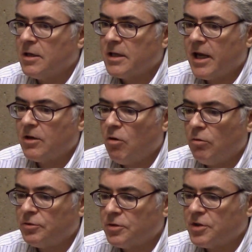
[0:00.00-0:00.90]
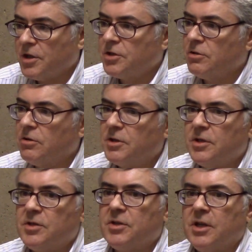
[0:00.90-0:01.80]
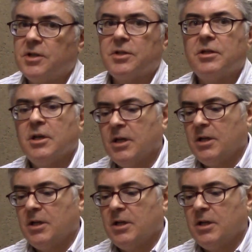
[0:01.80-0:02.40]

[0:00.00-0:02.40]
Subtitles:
as Ann Coulter says, you look at these things and